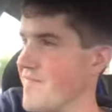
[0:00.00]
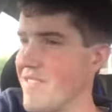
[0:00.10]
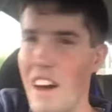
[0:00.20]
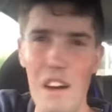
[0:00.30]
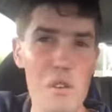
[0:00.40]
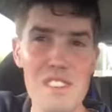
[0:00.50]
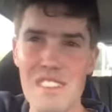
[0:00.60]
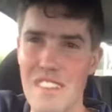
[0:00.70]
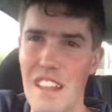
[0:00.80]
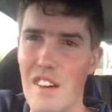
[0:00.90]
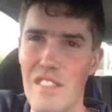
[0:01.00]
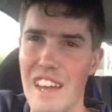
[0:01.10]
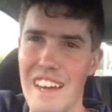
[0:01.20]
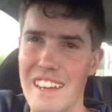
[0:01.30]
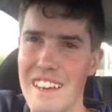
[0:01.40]
I always just love
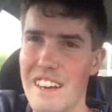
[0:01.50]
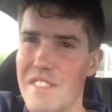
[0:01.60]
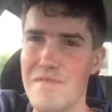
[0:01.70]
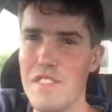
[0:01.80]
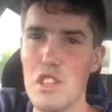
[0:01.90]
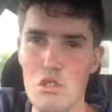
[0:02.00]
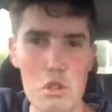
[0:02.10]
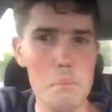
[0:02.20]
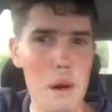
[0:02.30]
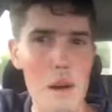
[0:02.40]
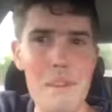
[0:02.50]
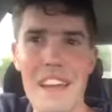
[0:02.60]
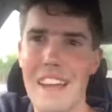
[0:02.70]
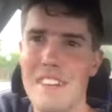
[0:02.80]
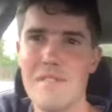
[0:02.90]
that, you know. Do the
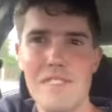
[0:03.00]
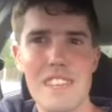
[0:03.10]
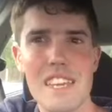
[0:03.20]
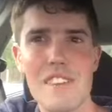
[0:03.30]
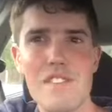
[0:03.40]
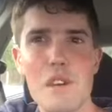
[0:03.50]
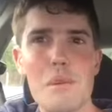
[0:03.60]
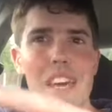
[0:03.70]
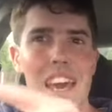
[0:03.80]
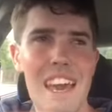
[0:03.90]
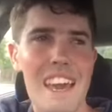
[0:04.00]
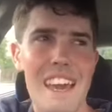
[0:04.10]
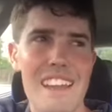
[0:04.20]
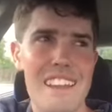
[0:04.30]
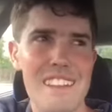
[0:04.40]
Bartman if you
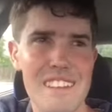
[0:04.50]
can.